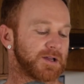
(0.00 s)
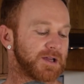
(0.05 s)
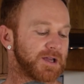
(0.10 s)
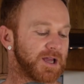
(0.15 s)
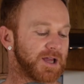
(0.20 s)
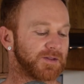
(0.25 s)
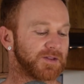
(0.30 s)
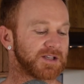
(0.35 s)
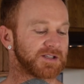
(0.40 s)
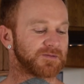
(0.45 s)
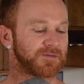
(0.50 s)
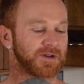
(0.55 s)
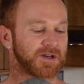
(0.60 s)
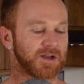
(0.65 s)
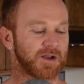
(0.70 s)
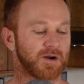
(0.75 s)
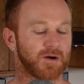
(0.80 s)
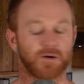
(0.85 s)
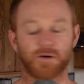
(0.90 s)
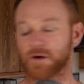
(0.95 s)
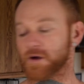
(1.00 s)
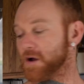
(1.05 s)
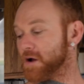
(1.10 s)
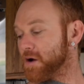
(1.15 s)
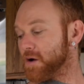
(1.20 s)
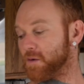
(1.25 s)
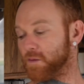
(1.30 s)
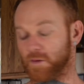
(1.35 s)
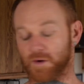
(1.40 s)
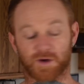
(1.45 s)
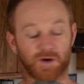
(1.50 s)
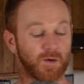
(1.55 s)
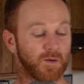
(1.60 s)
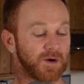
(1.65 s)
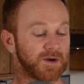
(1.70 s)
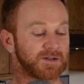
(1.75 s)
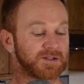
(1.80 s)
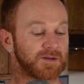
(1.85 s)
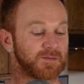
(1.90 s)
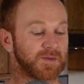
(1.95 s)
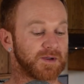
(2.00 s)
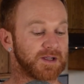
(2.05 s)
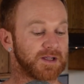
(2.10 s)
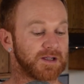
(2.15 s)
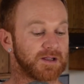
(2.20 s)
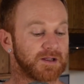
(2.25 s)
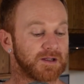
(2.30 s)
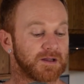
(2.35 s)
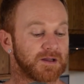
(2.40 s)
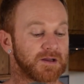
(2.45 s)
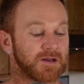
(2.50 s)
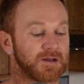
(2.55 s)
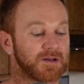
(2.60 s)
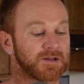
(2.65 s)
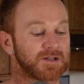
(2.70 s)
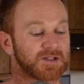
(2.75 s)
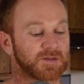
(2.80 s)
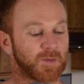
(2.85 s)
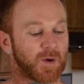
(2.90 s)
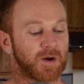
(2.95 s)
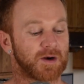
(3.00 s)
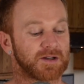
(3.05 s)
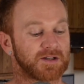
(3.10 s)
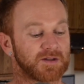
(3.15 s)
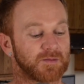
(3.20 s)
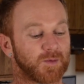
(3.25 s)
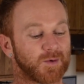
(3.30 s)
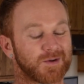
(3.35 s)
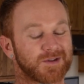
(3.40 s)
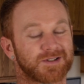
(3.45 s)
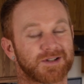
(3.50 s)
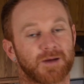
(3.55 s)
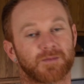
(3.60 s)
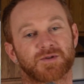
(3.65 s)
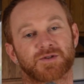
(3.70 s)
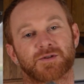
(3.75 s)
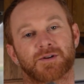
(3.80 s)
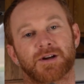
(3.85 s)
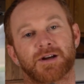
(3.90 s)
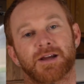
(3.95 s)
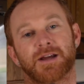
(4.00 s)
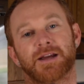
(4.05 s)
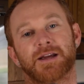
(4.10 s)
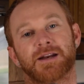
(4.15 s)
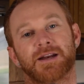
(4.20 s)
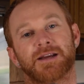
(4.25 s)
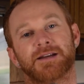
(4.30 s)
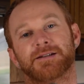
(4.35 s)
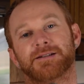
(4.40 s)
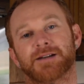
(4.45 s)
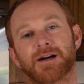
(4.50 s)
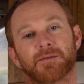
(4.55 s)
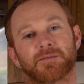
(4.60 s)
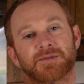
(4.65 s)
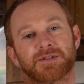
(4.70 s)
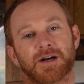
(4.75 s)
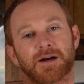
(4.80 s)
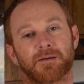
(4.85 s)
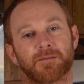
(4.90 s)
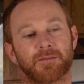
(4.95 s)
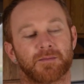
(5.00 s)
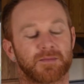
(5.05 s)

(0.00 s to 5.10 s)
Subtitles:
In this video, we're going to be spawning to bulk substrate in a dub tub.